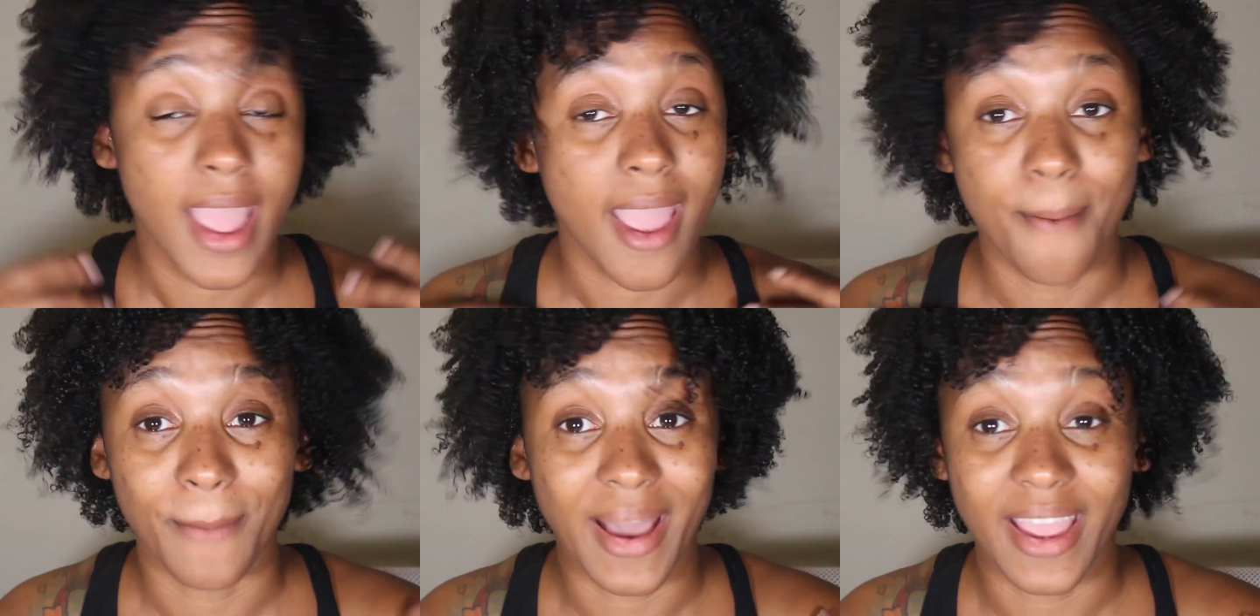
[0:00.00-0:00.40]

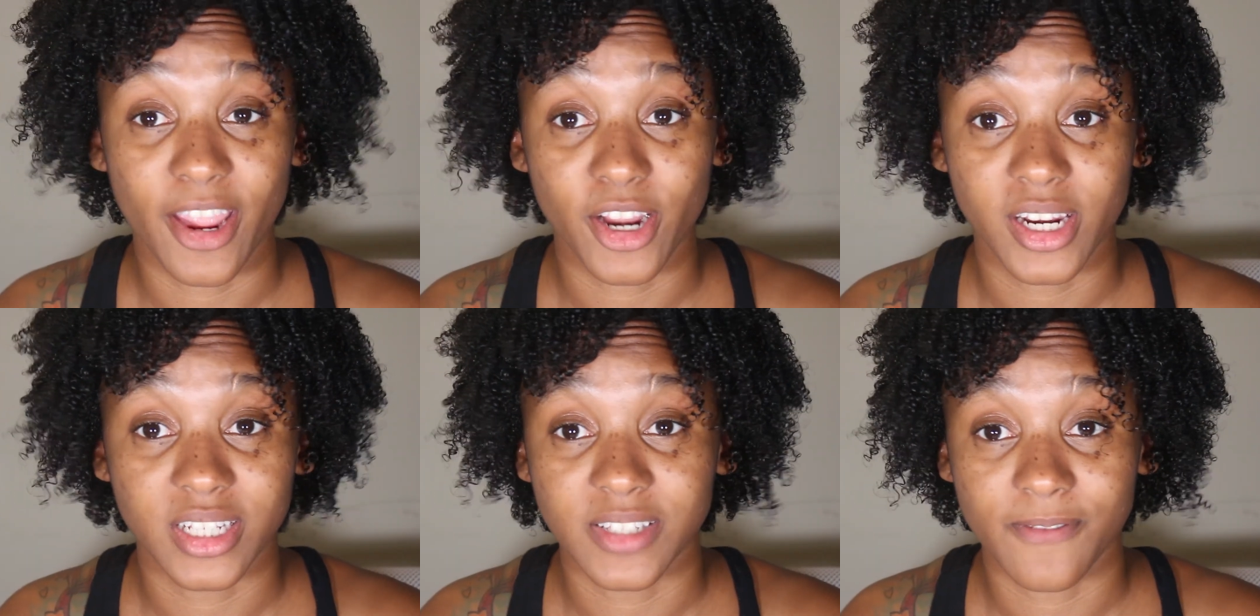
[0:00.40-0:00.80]
and my
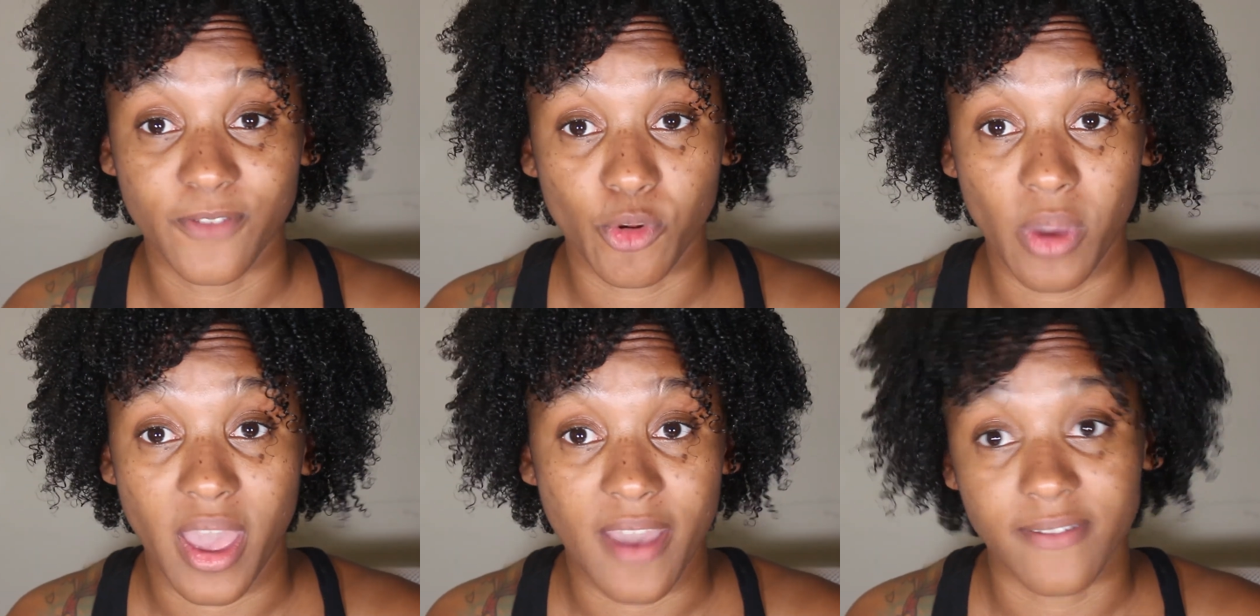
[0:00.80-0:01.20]
hair doesn't
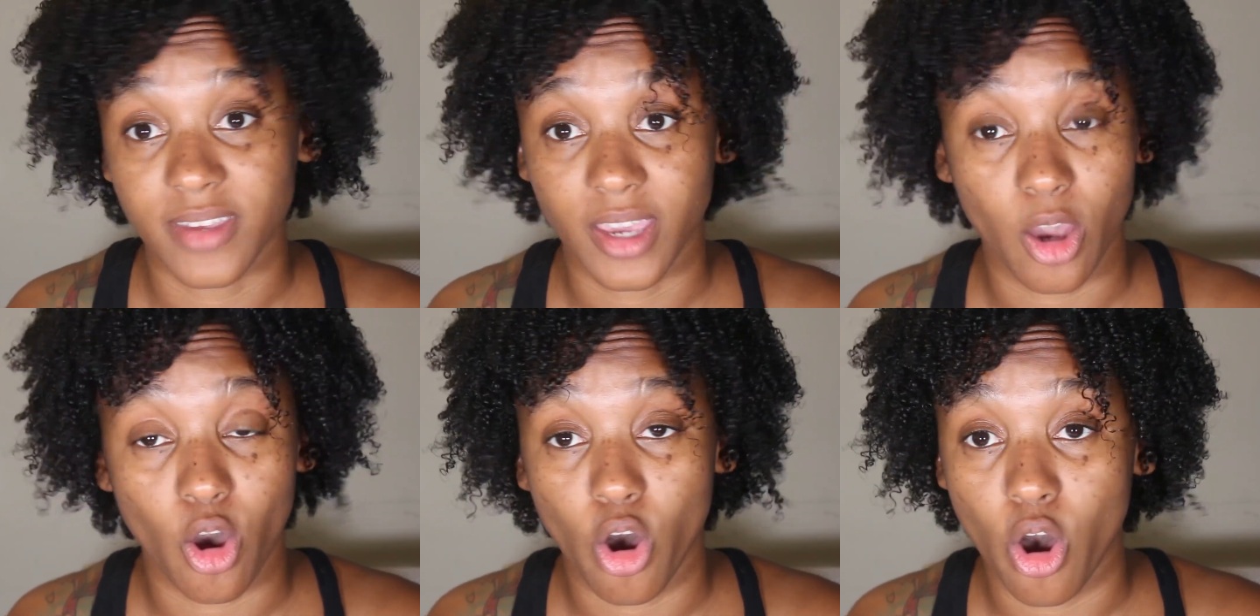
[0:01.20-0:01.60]
feel
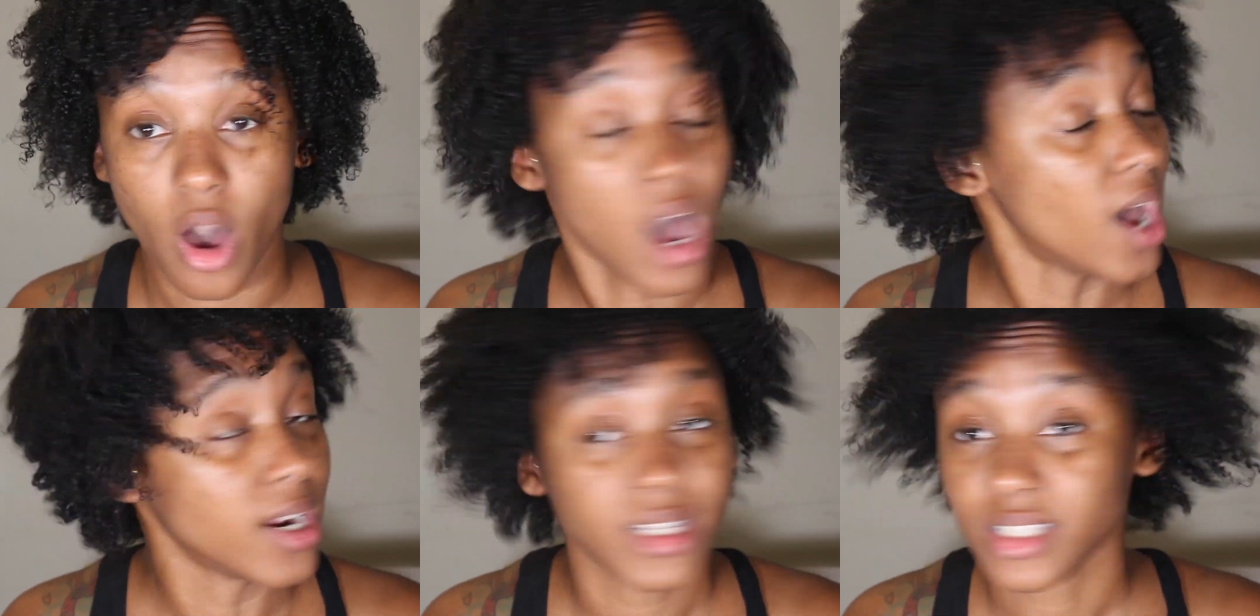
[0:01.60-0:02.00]
heavy at
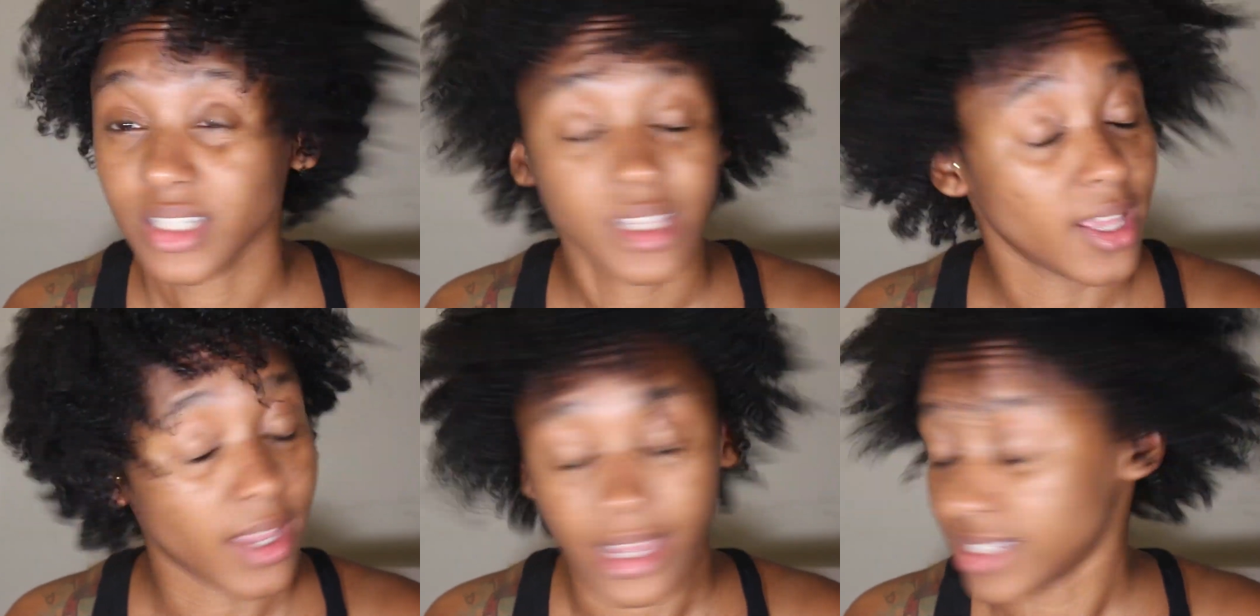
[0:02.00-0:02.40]
all.
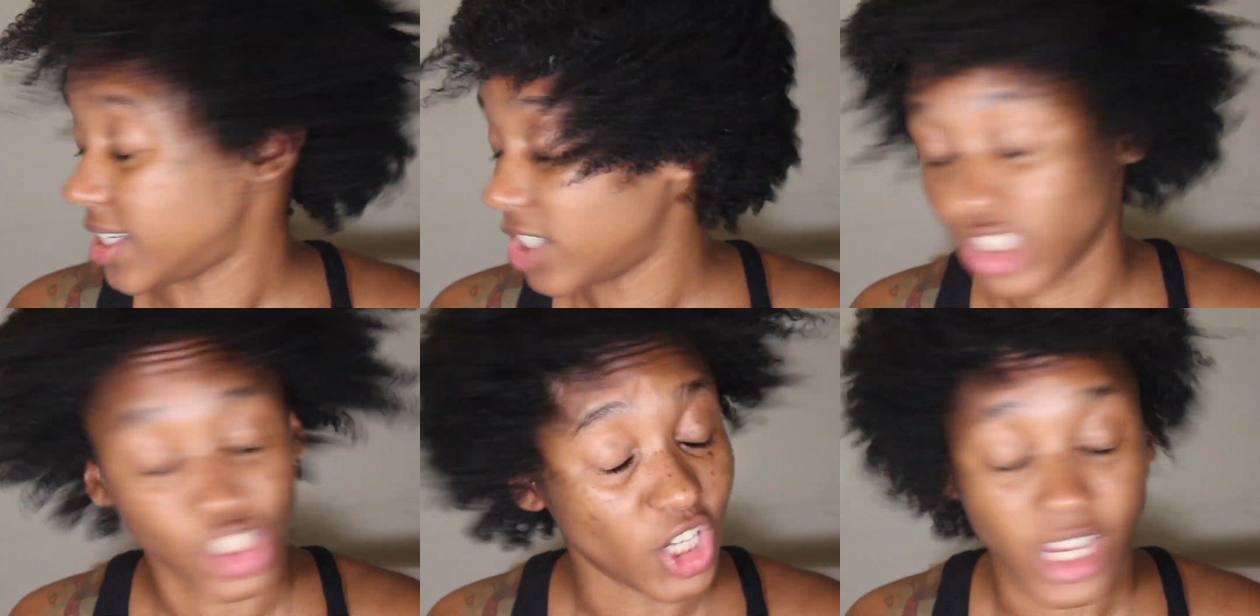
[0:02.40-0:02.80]
Honestly, like as
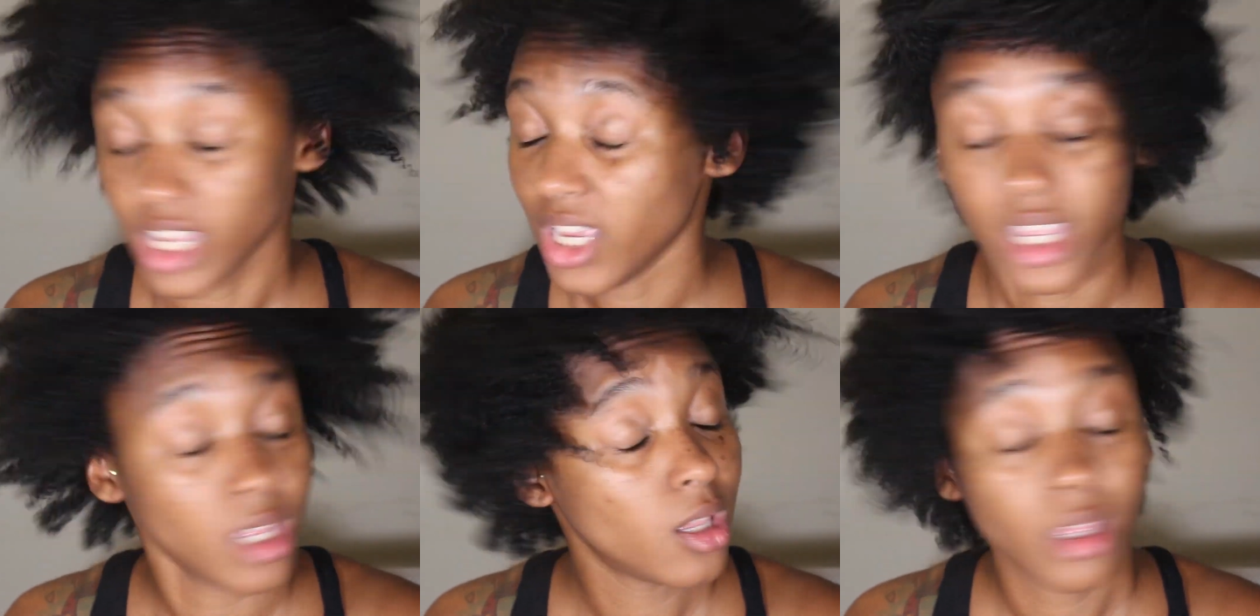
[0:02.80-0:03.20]
I
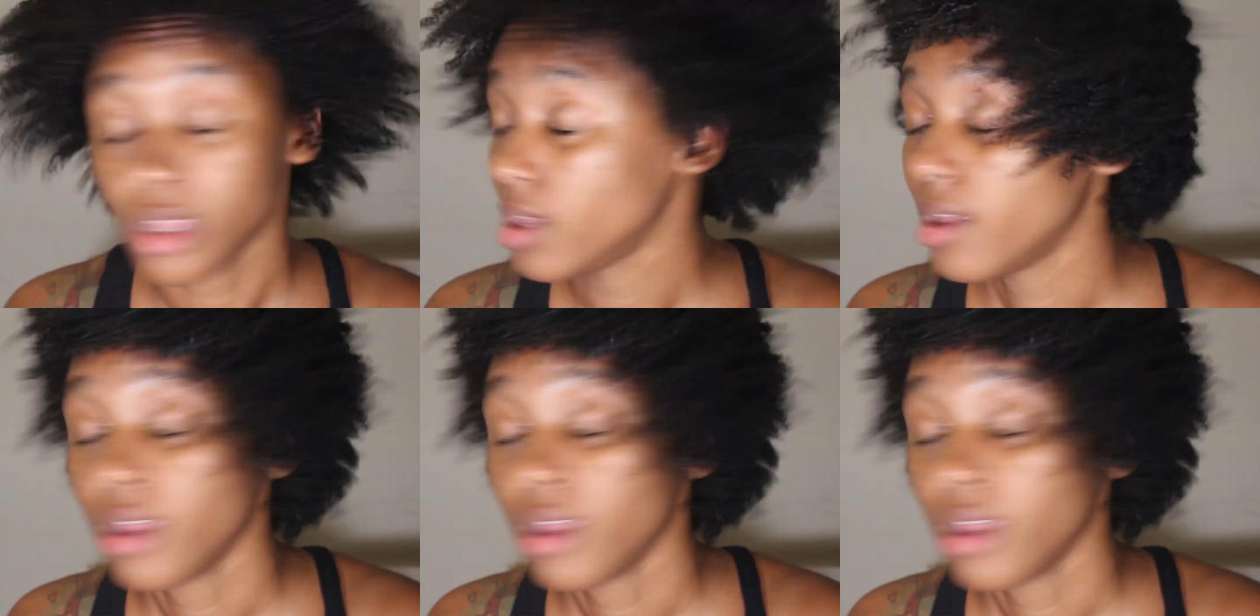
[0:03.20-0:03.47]
shake it,